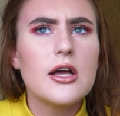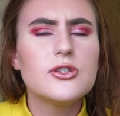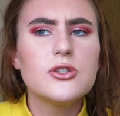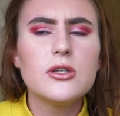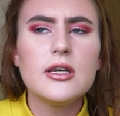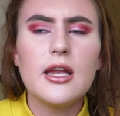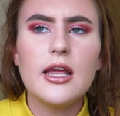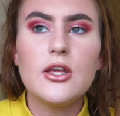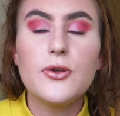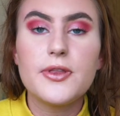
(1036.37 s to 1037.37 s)
And
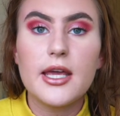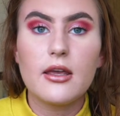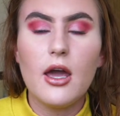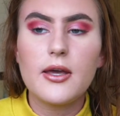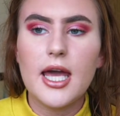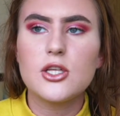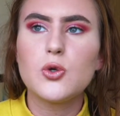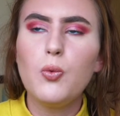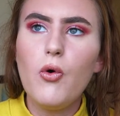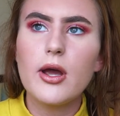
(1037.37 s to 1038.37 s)
suddenly you think, okay,
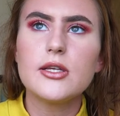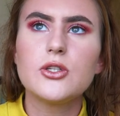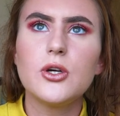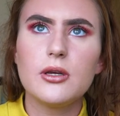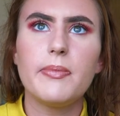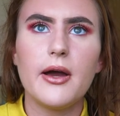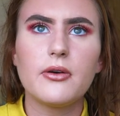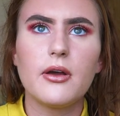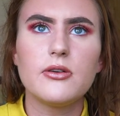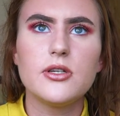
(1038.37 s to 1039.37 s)
so what is good
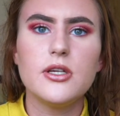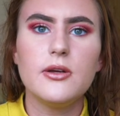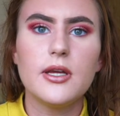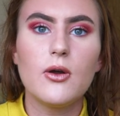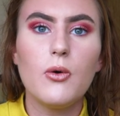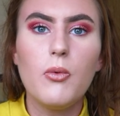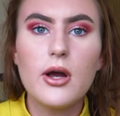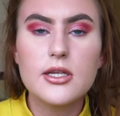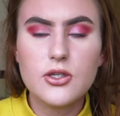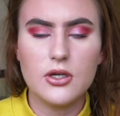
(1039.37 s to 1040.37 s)
about going to uni or
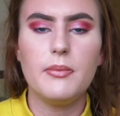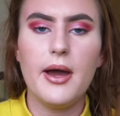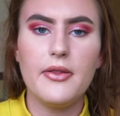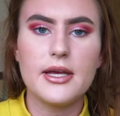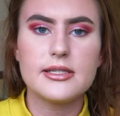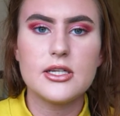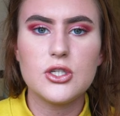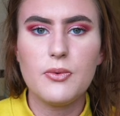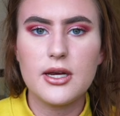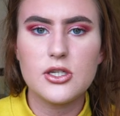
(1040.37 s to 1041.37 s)
what is good about that
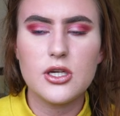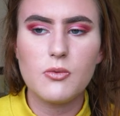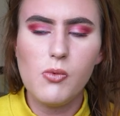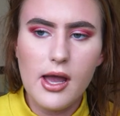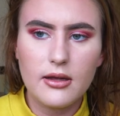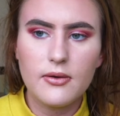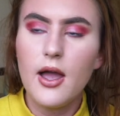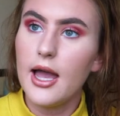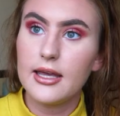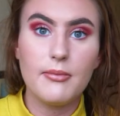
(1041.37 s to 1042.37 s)
situation? Well,
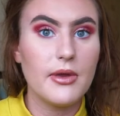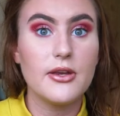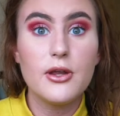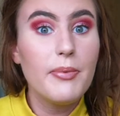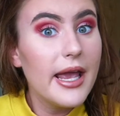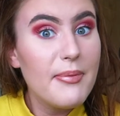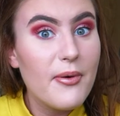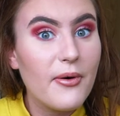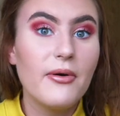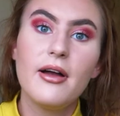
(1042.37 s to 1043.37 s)
I can meet new
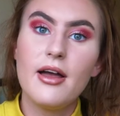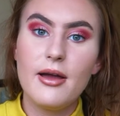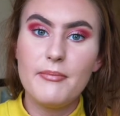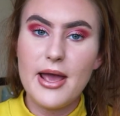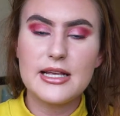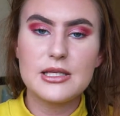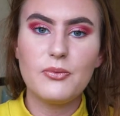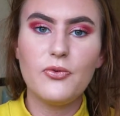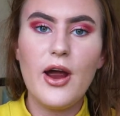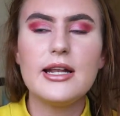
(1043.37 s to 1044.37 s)
people, make
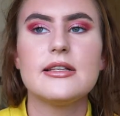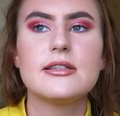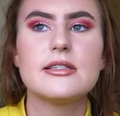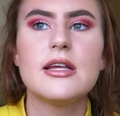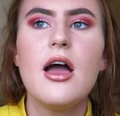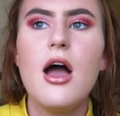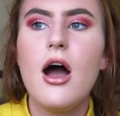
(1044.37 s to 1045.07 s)
some friends,